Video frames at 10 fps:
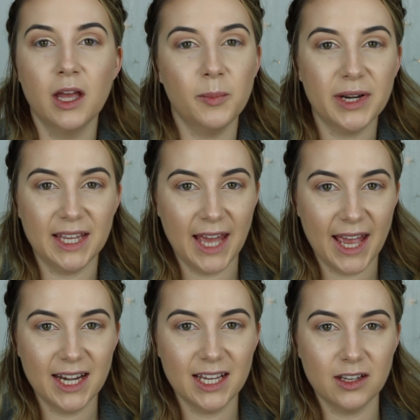but
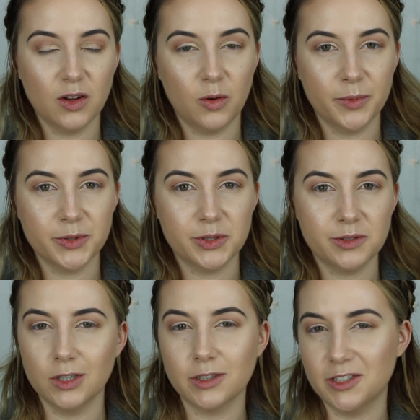again, it almost
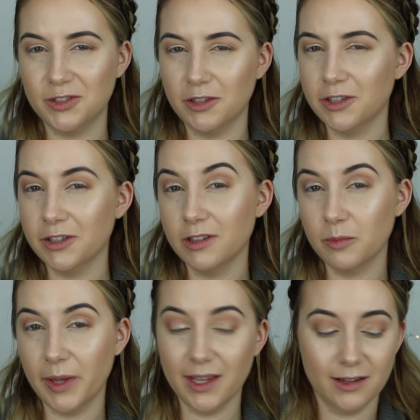looked darker in the
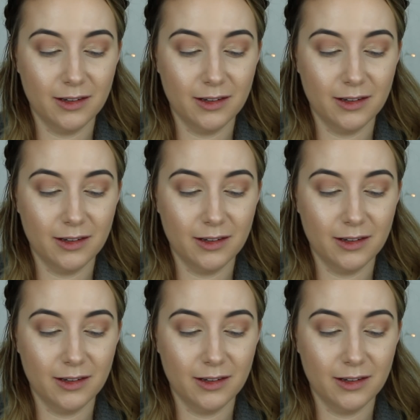pan.